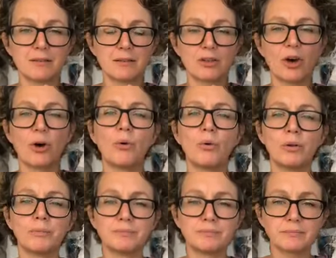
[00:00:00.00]
goal.
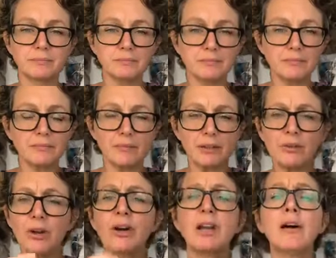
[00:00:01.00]
You
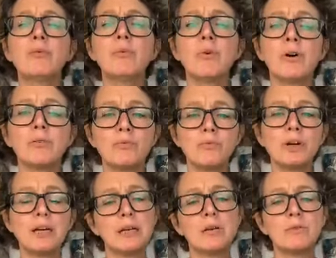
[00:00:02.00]
can't have one
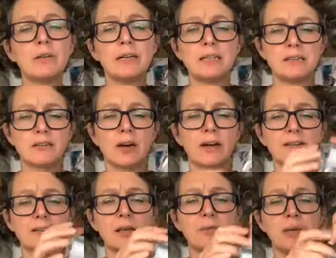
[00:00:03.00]
really, really
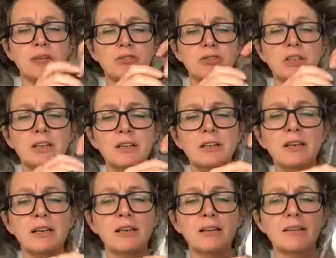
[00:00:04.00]
tight image.
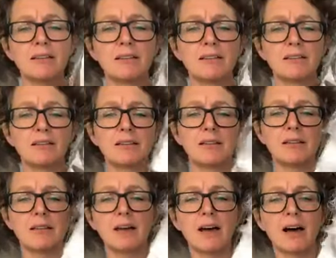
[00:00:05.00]
It's
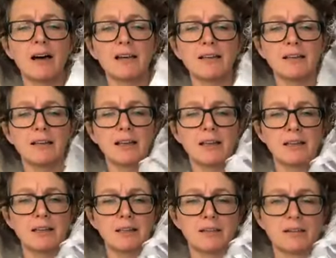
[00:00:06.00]

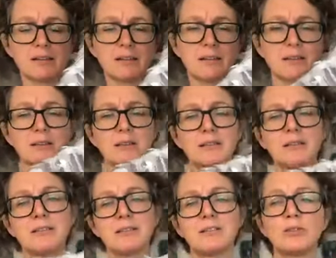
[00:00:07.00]
slightly
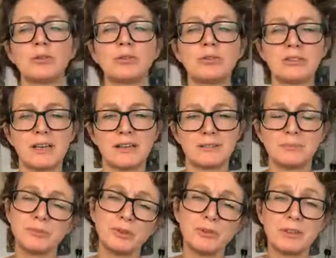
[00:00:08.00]
distorted,
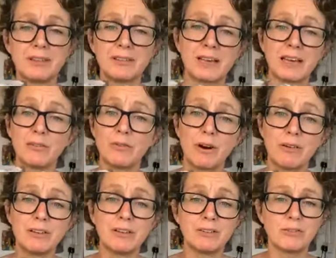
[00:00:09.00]
or in this case
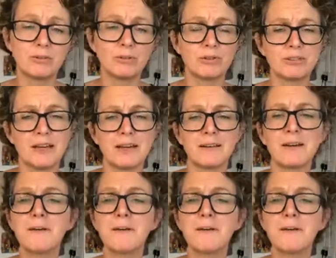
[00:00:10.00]
very distorted.